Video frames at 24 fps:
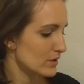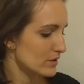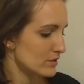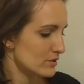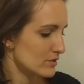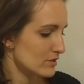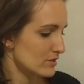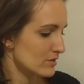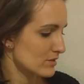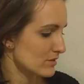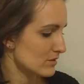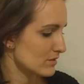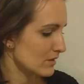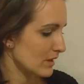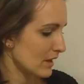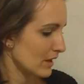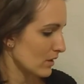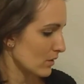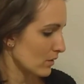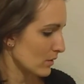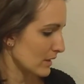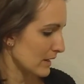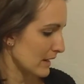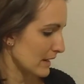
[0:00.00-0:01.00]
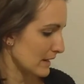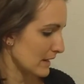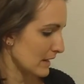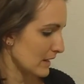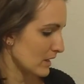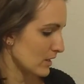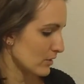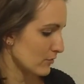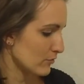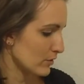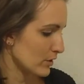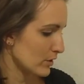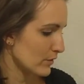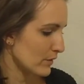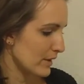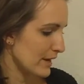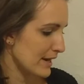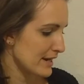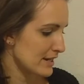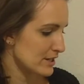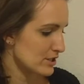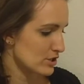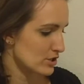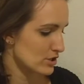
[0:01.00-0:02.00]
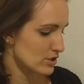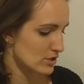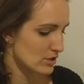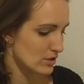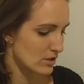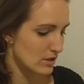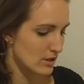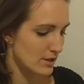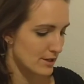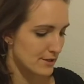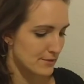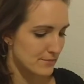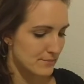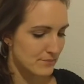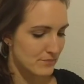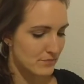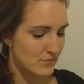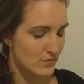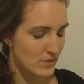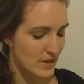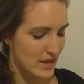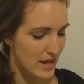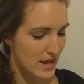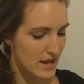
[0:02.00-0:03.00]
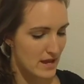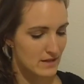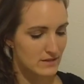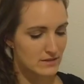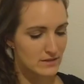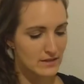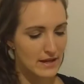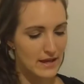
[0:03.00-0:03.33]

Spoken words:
They're just like organic, free range eggs.